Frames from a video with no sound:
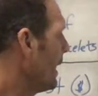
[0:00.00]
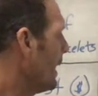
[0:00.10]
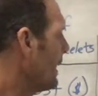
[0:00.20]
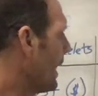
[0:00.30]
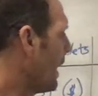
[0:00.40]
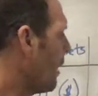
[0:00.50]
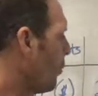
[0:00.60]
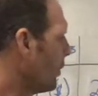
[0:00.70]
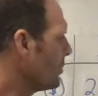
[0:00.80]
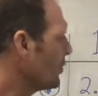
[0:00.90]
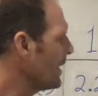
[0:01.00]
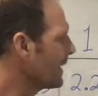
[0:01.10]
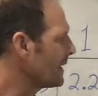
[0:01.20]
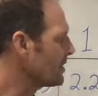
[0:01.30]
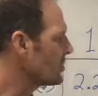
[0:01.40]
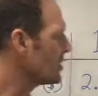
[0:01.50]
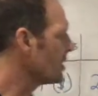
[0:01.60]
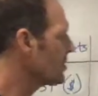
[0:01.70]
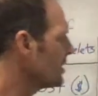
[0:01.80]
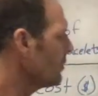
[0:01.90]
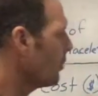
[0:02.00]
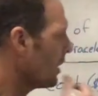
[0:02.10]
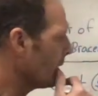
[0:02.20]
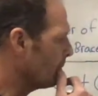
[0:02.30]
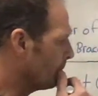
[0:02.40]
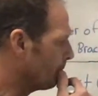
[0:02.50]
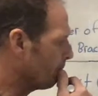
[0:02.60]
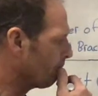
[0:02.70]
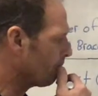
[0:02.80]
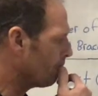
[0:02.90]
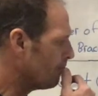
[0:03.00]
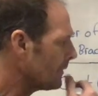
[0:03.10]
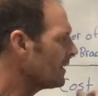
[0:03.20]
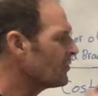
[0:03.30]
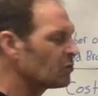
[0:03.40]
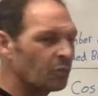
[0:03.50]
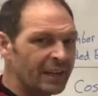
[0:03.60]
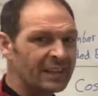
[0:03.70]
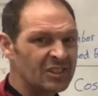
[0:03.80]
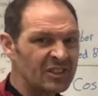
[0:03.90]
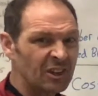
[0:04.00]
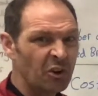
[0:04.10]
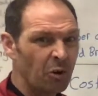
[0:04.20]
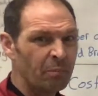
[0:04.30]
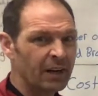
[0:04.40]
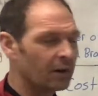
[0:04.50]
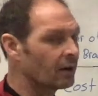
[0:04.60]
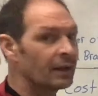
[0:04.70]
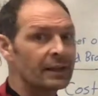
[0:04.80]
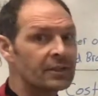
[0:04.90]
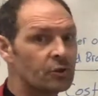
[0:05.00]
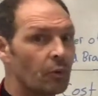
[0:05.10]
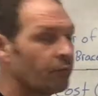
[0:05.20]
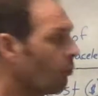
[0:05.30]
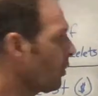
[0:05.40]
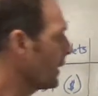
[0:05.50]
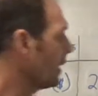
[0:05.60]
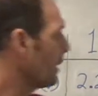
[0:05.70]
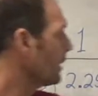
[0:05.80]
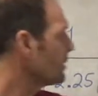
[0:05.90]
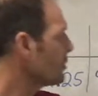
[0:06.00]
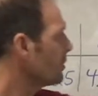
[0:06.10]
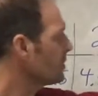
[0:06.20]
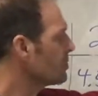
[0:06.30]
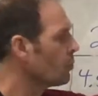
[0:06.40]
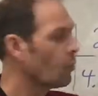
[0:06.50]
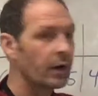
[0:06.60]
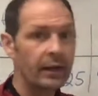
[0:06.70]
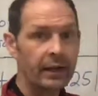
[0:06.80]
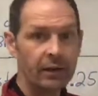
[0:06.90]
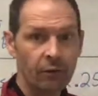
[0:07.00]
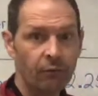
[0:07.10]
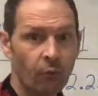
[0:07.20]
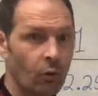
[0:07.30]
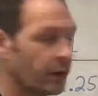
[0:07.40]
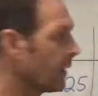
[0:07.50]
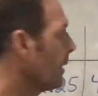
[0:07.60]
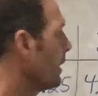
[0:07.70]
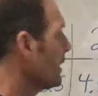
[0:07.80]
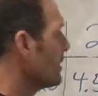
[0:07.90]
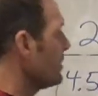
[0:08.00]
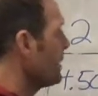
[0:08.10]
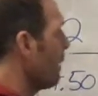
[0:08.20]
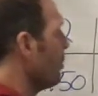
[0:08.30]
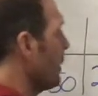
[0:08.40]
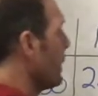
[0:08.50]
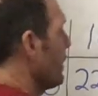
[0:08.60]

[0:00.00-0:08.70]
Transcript: Now, we're trying to get to 61. So we can still go bigger. Let's do a 40. Let's turn this 20 into 40. Let's double it.